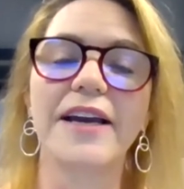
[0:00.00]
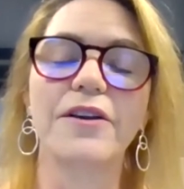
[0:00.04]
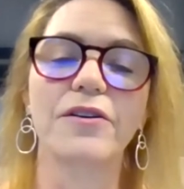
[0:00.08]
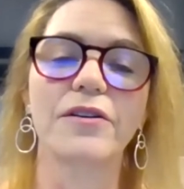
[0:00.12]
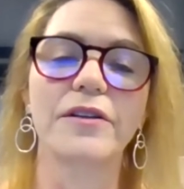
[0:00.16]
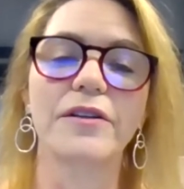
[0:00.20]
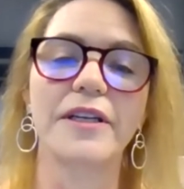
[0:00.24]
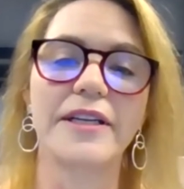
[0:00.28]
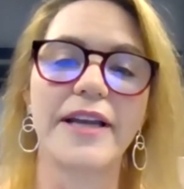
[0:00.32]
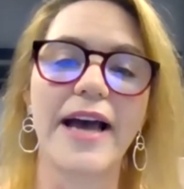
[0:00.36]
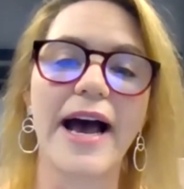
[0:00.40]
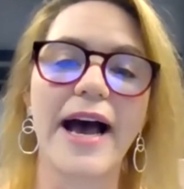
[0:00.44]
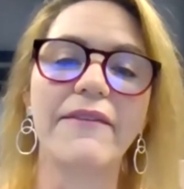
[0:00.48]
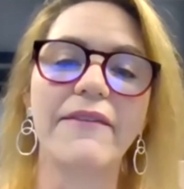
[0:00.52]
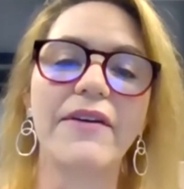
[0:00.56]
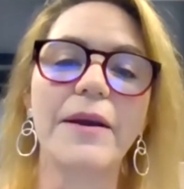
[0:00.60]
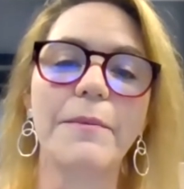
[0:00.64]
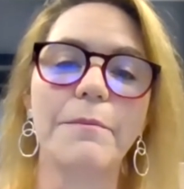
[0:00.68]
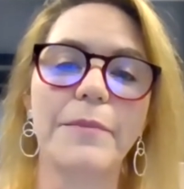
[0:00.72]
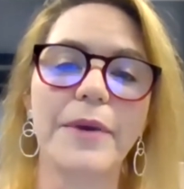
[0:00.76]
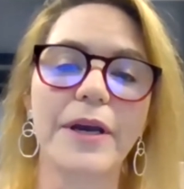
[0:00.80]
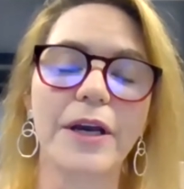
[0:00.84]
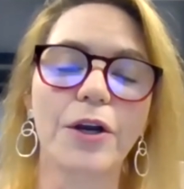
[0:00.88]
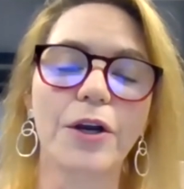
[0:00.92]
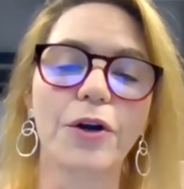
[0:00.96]
You'll need to have a
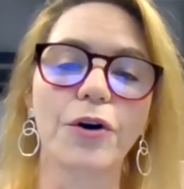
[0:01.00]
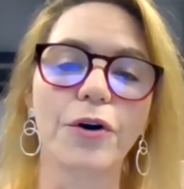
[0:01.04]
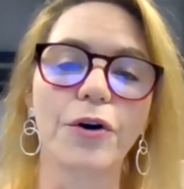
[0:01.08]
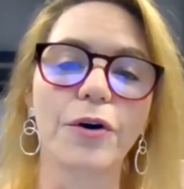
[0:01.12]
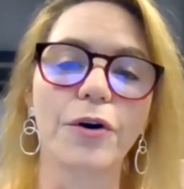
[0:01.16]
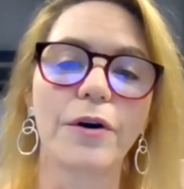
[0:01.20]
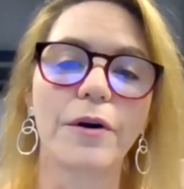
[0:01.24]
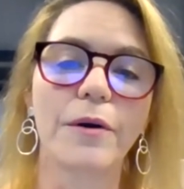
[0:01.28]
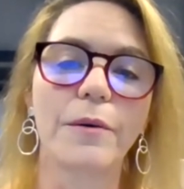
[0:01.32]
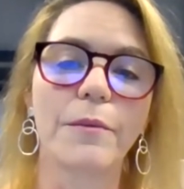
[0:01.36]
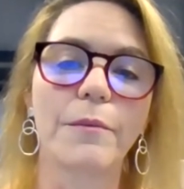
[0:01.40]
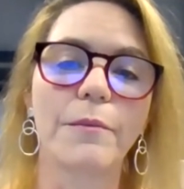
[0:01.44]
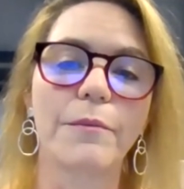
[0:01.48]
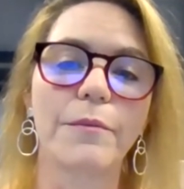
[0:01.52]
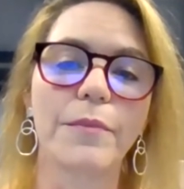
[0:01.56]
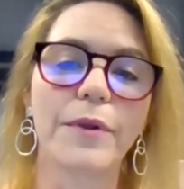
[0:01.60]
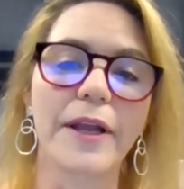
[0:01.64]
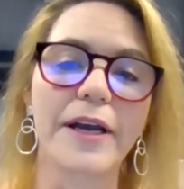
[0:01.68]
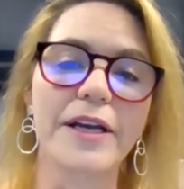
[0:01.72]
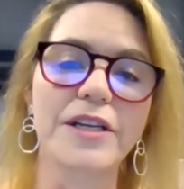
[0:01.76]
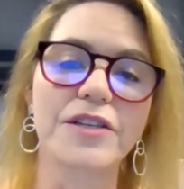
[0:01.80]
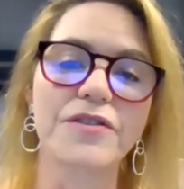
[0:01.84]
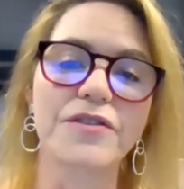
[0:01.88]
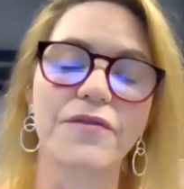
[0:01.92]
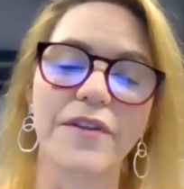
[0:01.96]
bigger
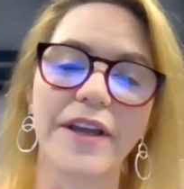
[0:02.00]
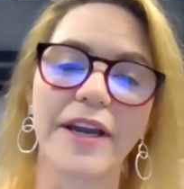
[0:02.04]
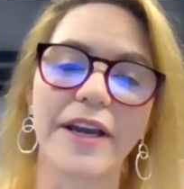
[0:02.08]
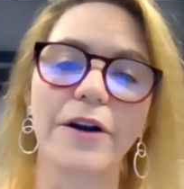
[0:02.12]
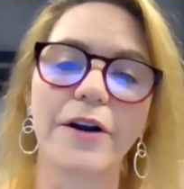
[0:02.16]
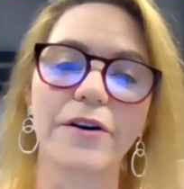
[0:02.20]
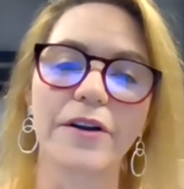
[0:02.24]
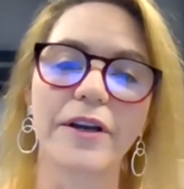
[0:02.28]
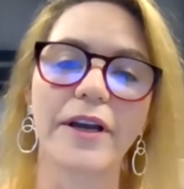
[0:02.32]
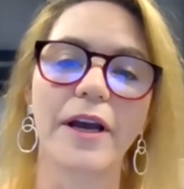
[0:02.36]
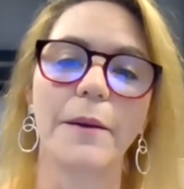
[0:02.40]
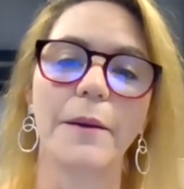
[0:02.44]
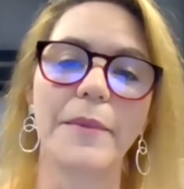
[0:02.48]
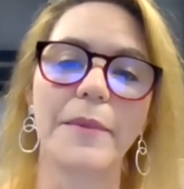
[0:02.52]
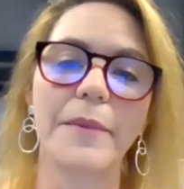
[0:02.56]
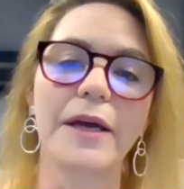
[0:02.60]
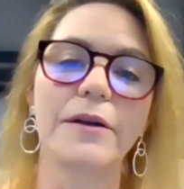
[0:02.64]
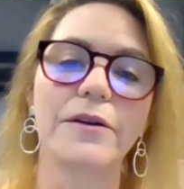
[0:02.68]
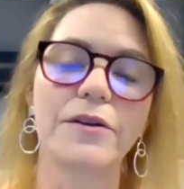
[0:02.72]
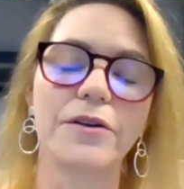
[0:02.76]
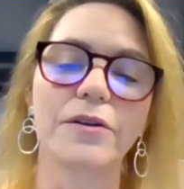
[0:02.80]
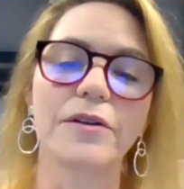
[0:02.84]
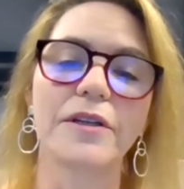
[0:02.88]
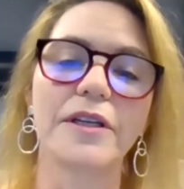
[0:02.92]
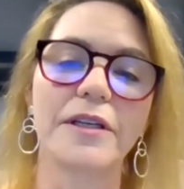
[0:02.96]
place for the air to come in.
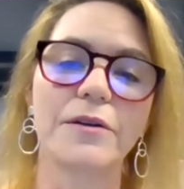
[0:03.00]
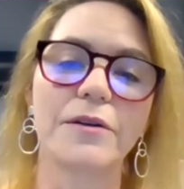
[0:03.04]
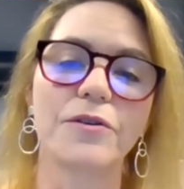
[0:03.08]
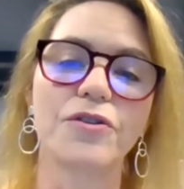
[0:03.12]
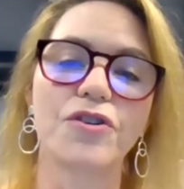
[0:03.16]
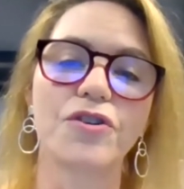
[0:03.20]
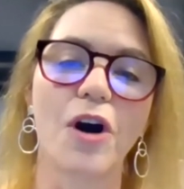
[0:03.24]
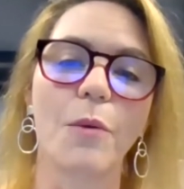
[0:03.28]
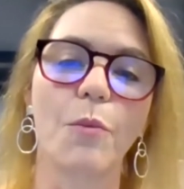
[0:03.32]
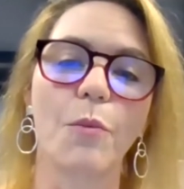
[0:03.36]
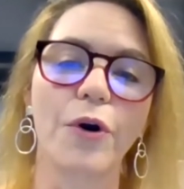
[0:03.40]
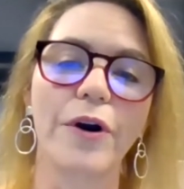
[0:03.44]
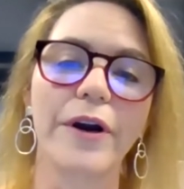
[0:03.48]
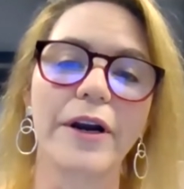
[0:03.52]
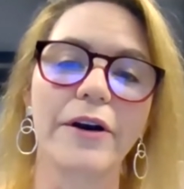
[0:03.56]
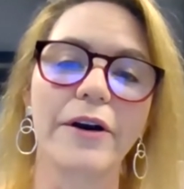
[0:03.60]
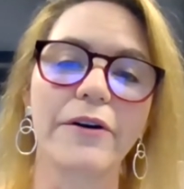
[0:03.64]
You'll need to draw more air